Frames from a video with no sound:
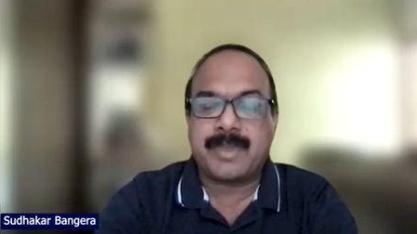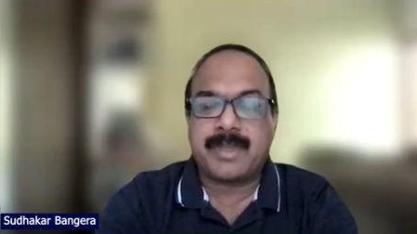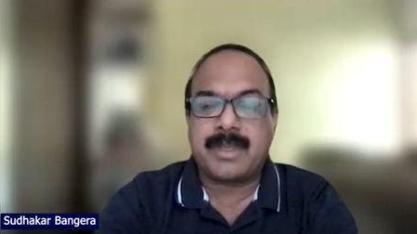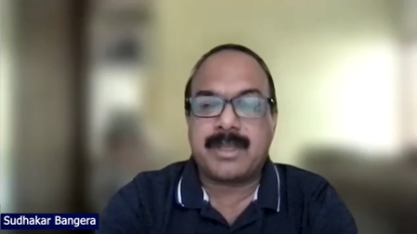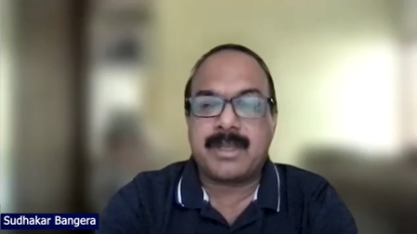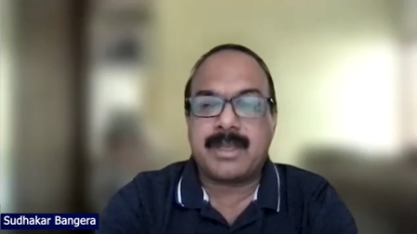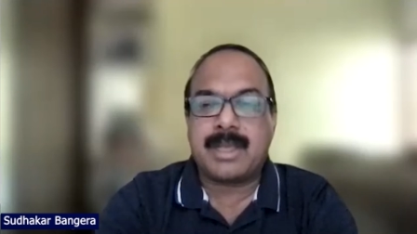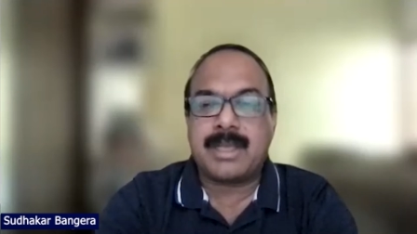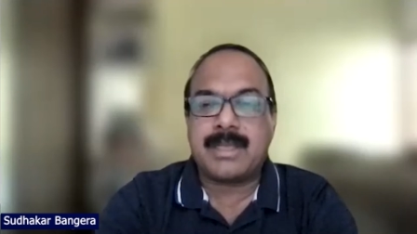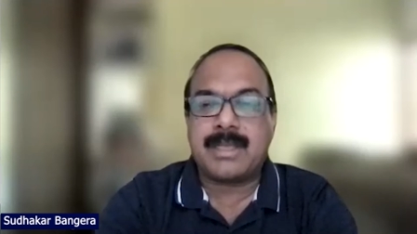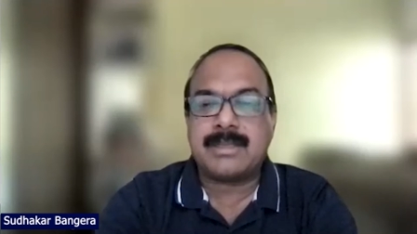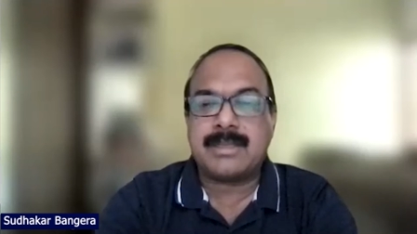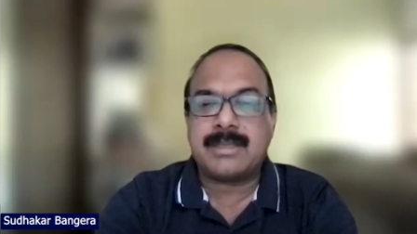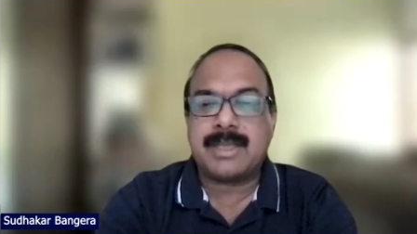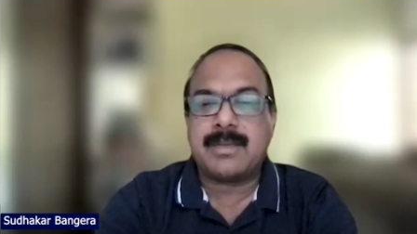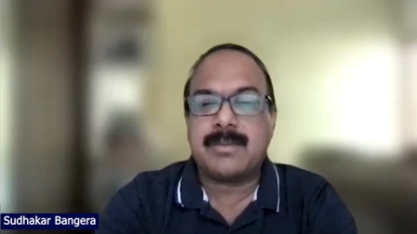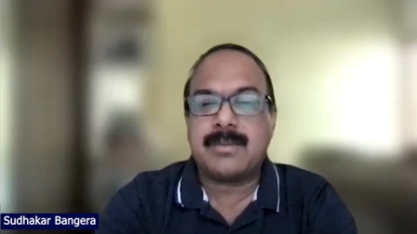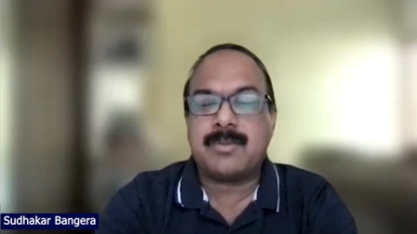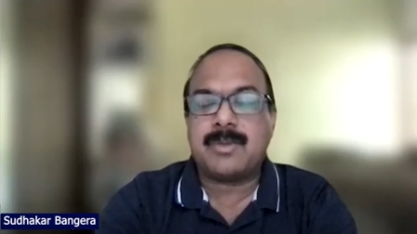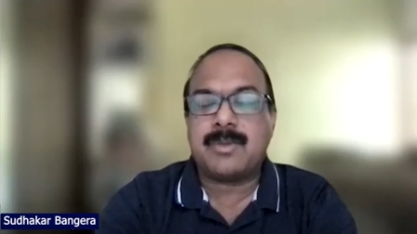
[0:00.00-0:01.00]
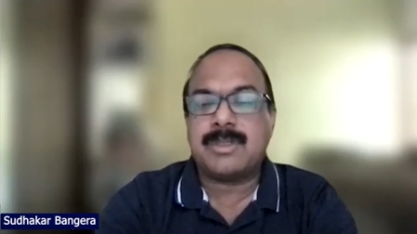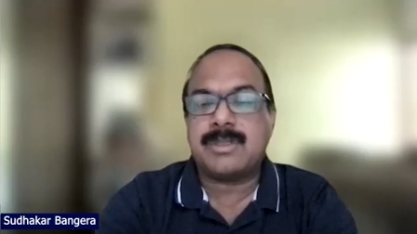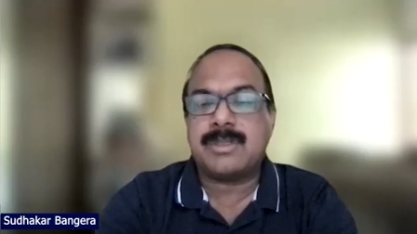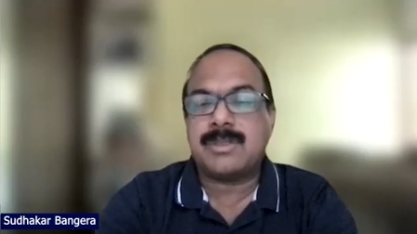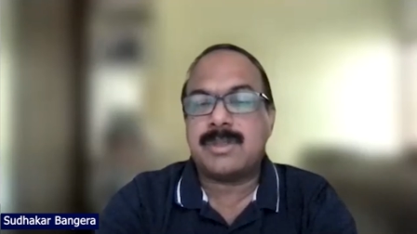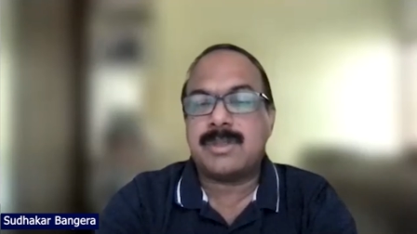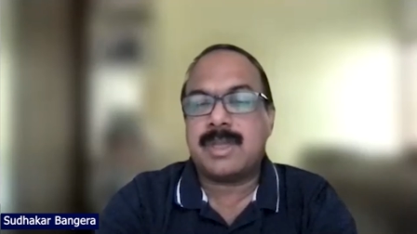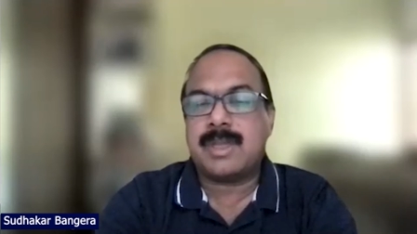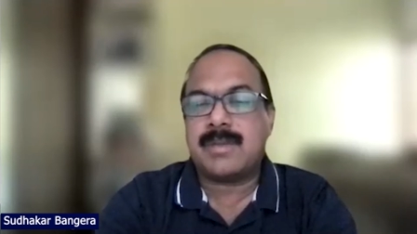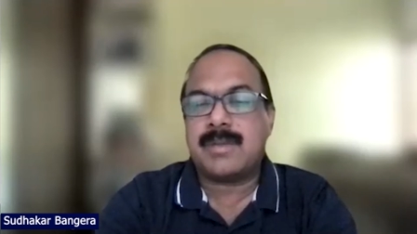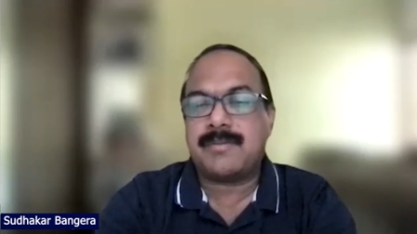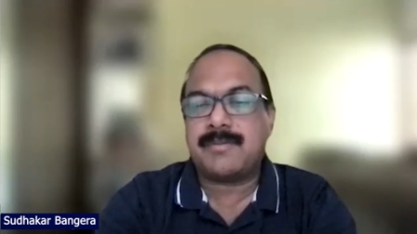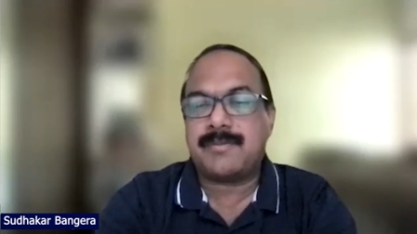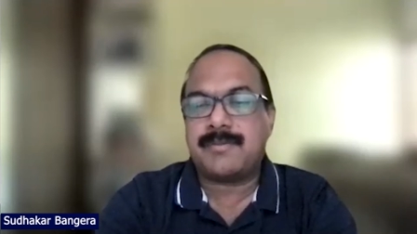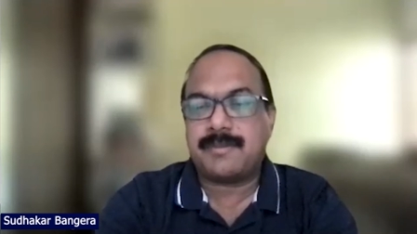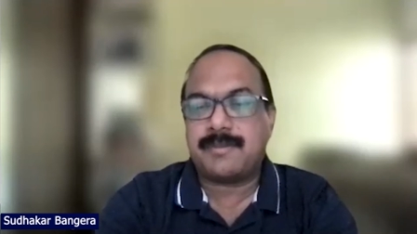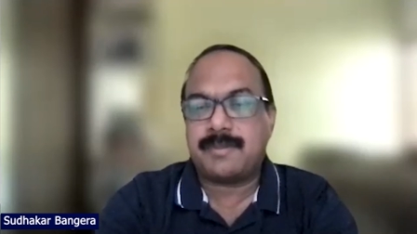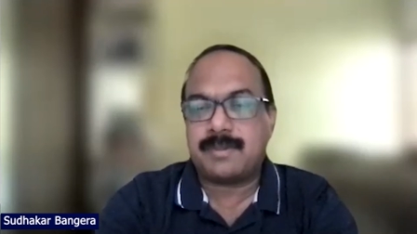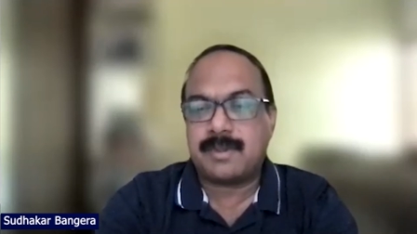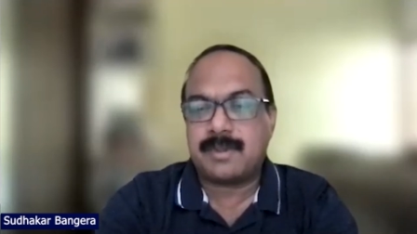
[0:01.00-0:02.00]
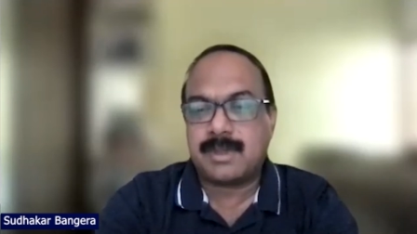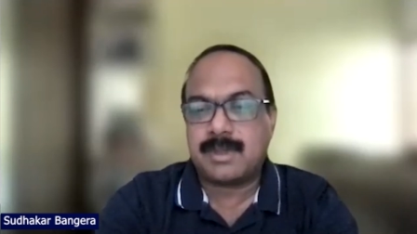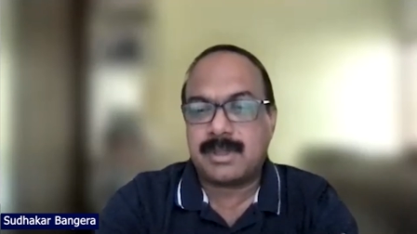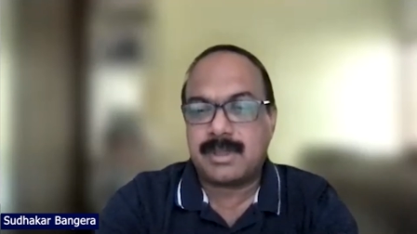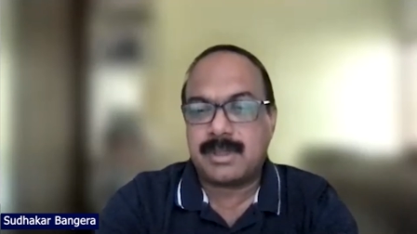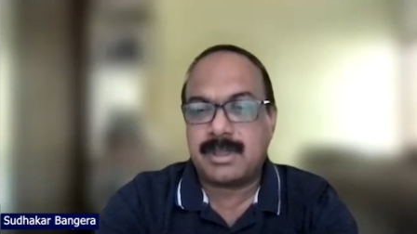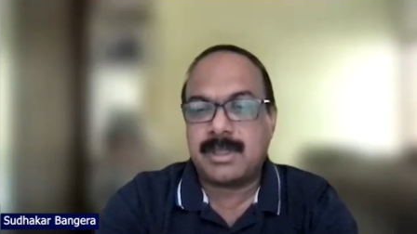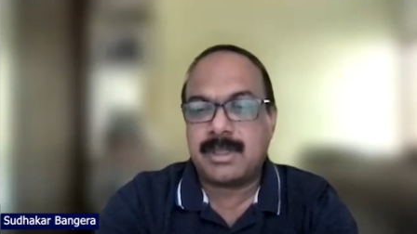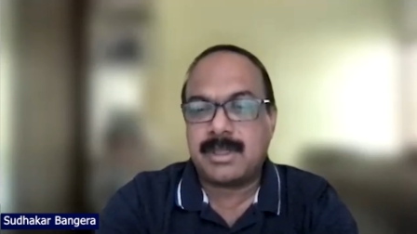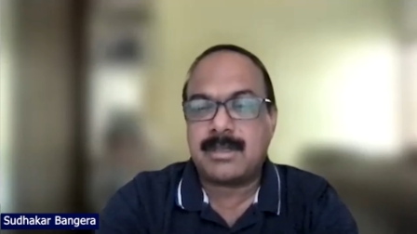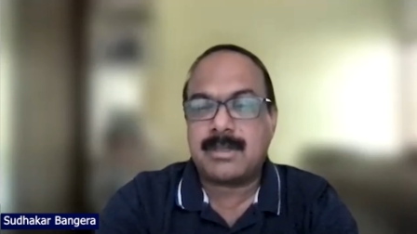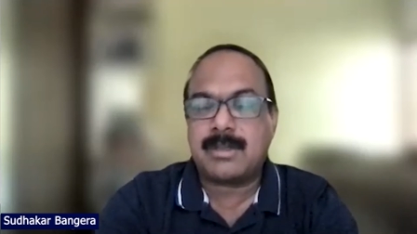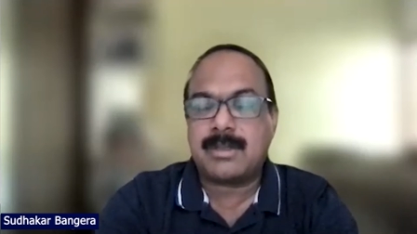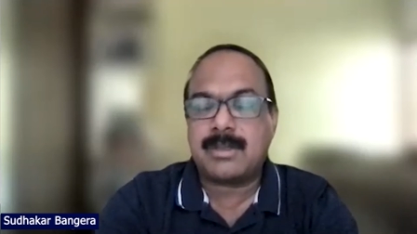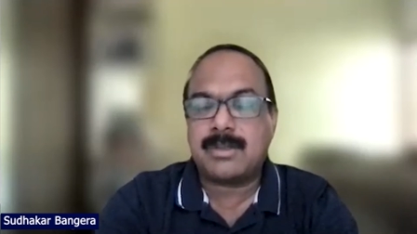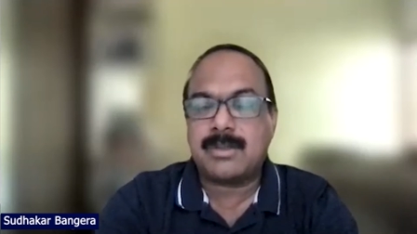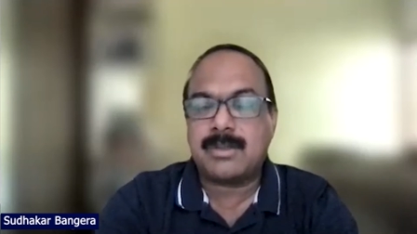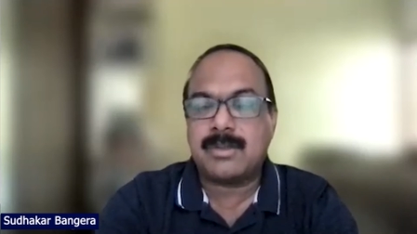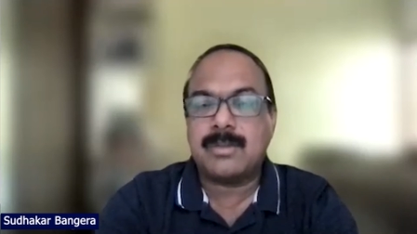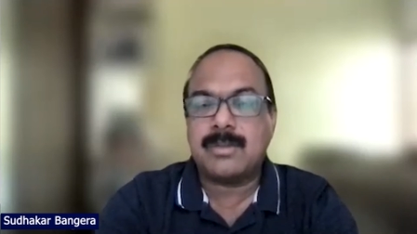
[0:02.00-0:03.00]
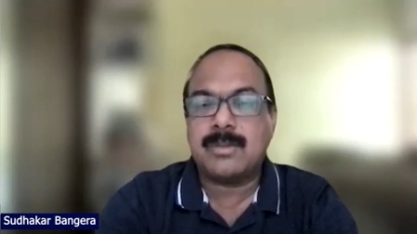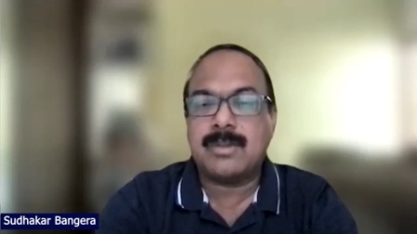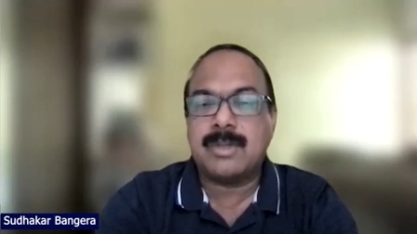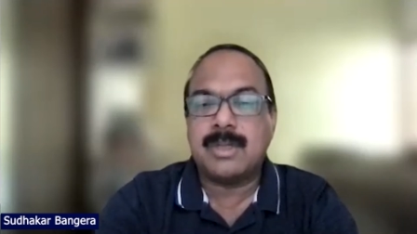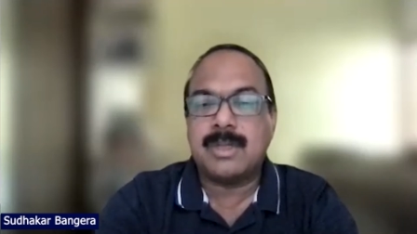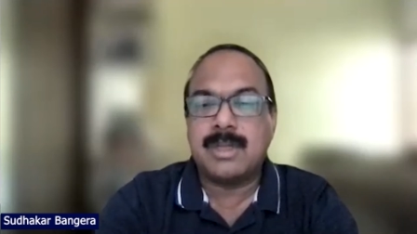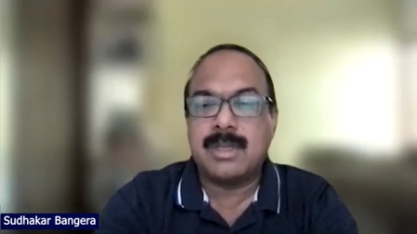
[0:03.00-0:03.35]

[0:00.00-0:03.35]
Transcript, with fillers: Uh, and then mm-hmm. once you have a year or two,